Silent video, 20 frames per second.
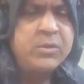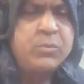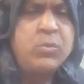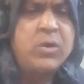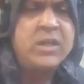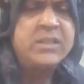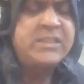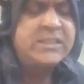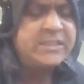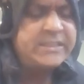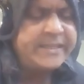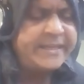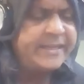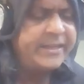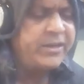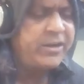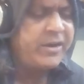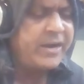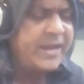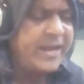once it's
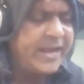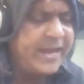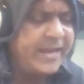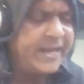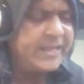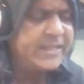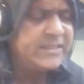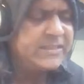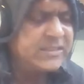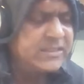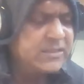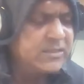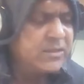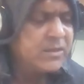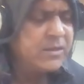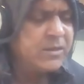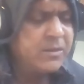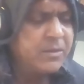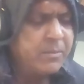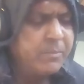in our hands
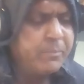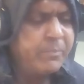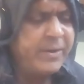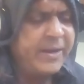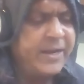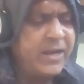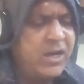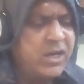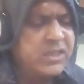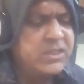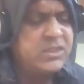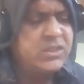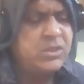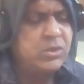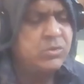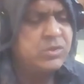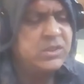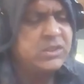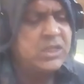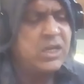by us
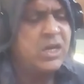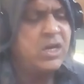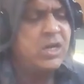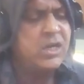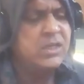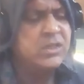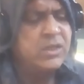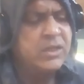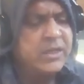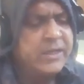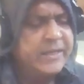those thugs